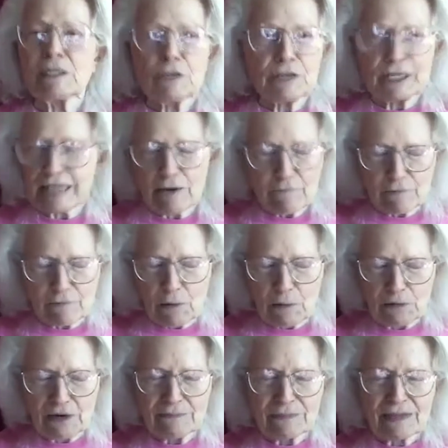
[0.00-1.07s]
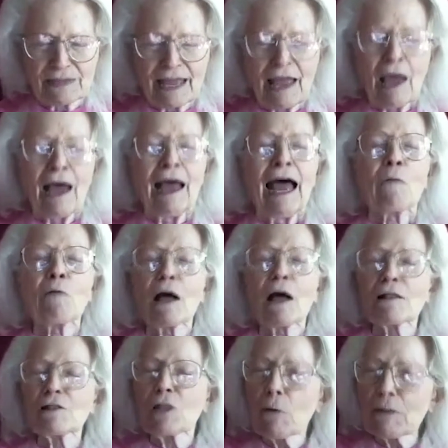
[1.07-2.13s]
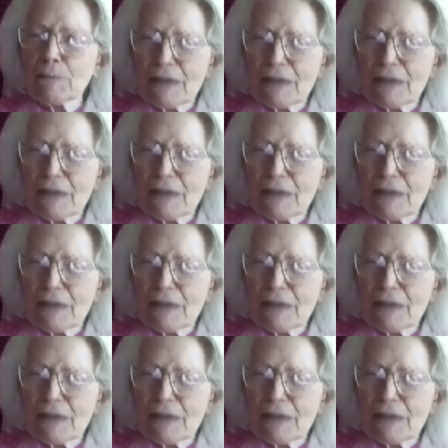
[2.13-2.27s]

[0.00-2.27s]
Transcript: into the telephone. Well, lo